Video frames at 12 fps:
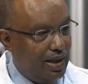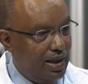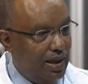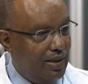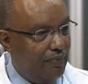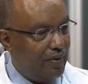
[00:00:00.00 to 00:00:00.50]

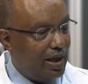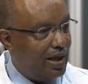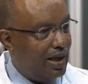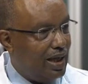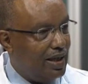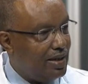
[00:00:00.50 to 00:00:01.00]

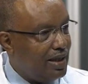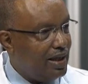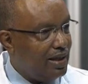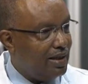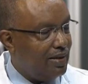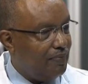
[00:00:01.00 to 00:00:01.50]
I
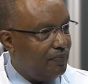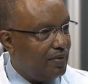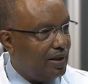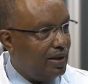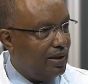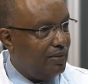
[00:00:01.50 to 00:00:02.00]
think
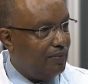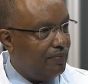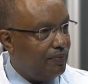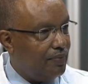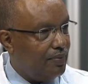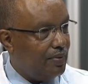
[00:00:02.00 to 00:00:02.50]

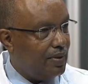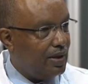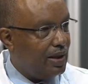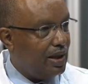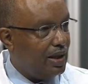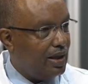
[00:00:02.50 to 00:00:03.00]

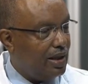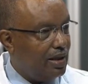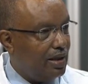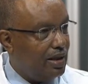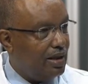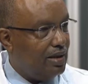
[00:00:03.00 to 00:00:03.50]

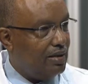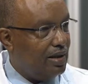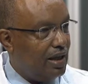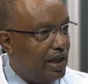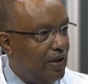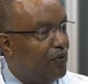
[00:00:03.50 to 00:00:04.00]

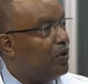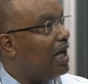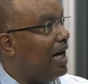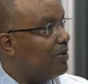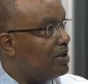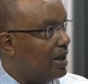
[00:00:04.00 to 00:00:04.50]
if you're
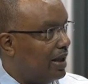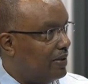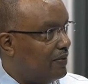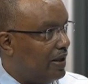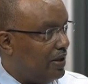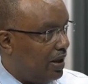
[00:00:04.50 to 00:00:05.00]
outside
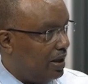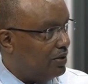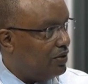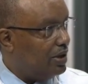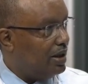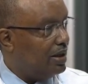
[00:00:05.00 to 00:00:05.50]

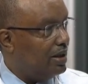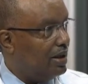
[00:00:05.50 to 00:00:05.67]
radiology,